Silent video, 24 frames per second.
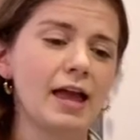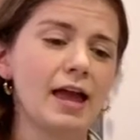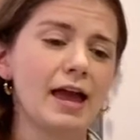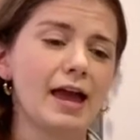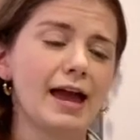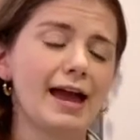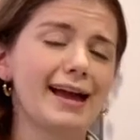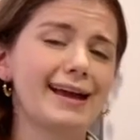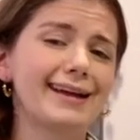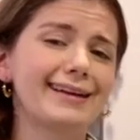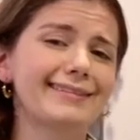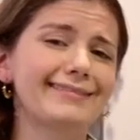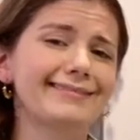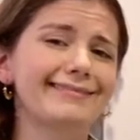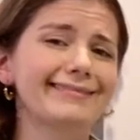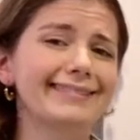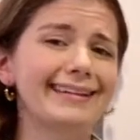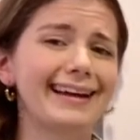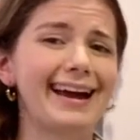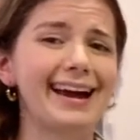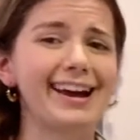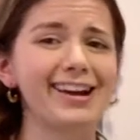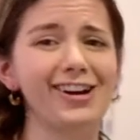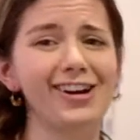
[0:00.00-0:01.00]
and
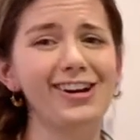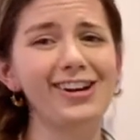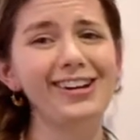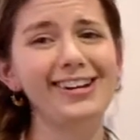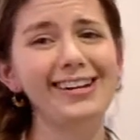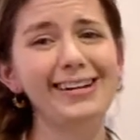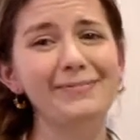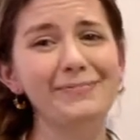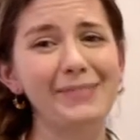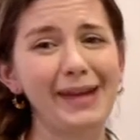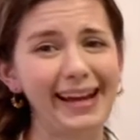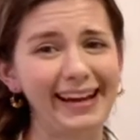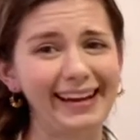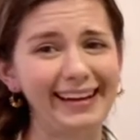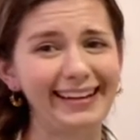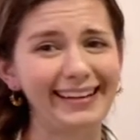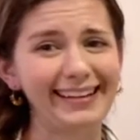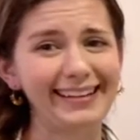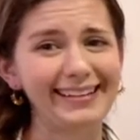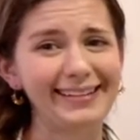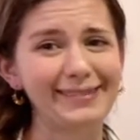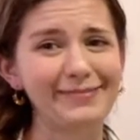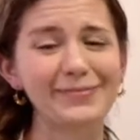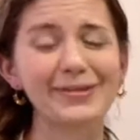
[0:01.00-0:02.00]
I already made
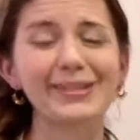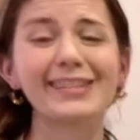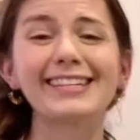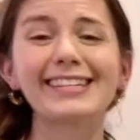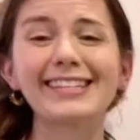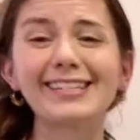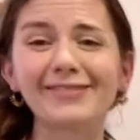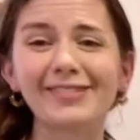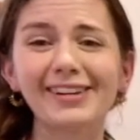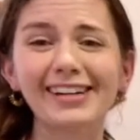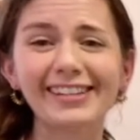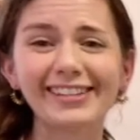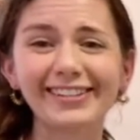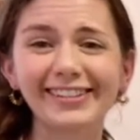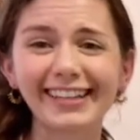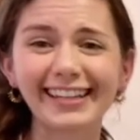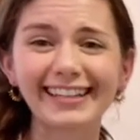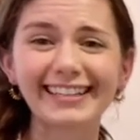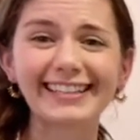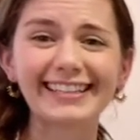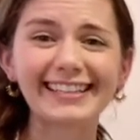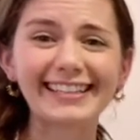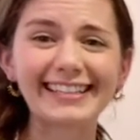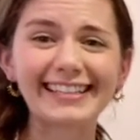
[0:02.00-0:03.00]
it, but this way you'll
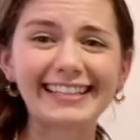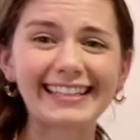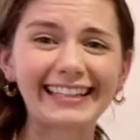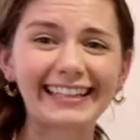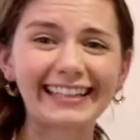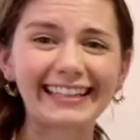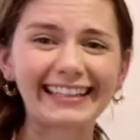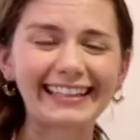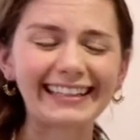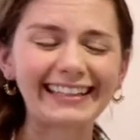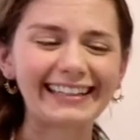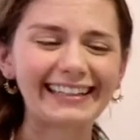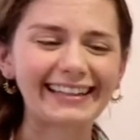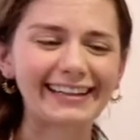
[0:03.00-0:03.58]
get to see it.